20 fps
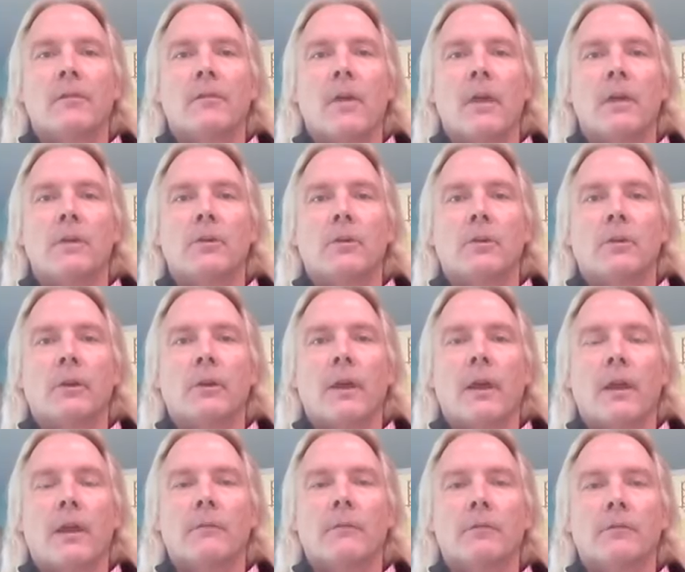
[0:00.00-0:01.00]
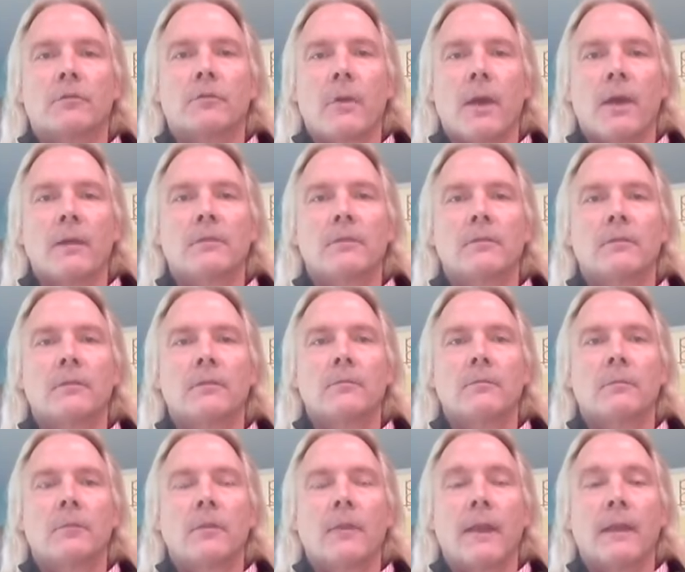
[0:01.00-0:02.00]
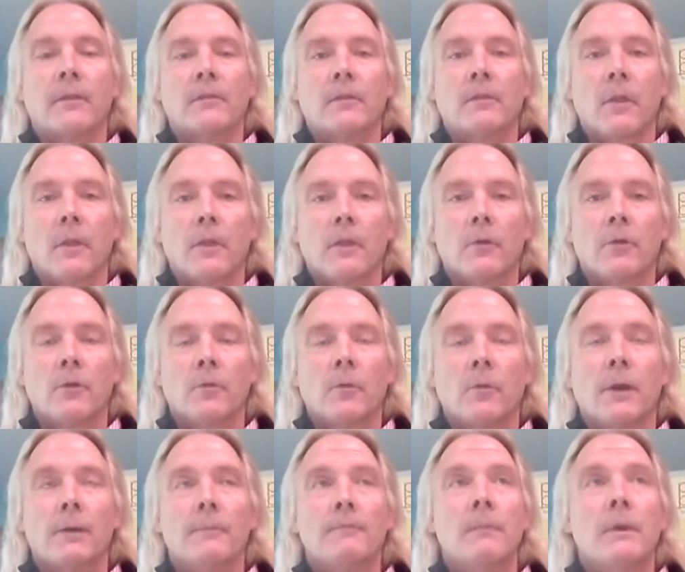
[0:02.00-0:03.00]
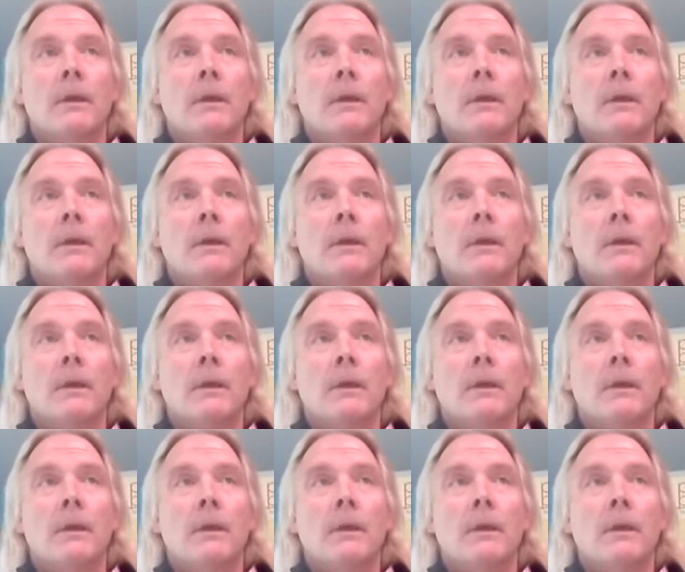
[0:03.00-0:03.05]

that you're going to have stress. So that's the third one.